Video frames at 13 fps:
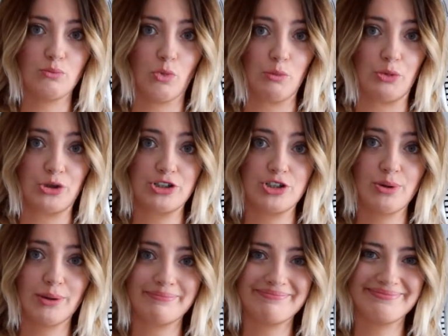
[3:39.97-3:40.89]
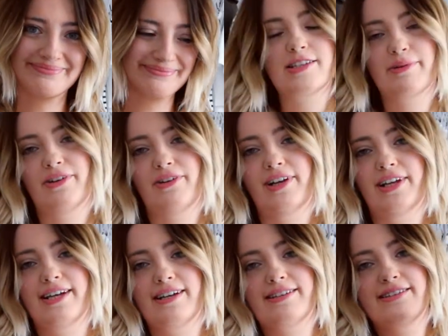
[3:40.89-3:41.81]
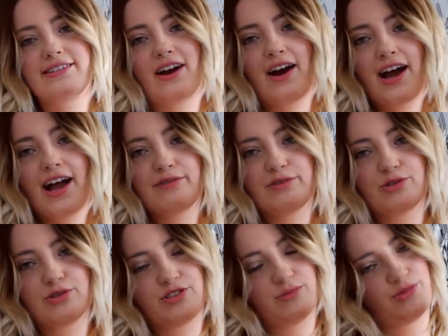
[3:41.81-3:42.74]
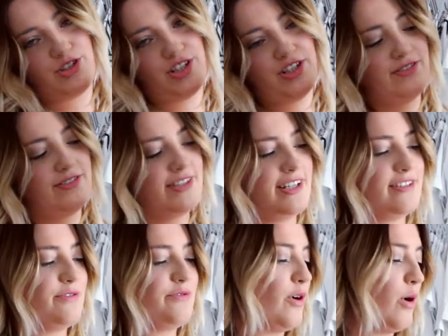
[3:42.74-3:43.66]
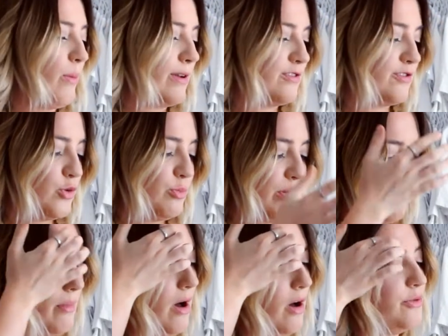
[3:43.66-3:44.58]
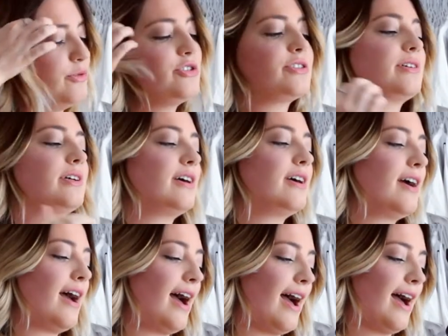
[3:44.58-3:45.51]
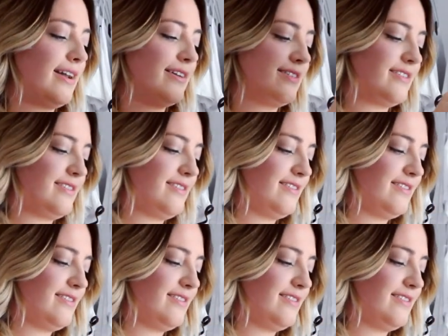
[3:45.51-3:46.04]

What more could you want? Last but not least, I have got some shoes. These are from Super Mode, and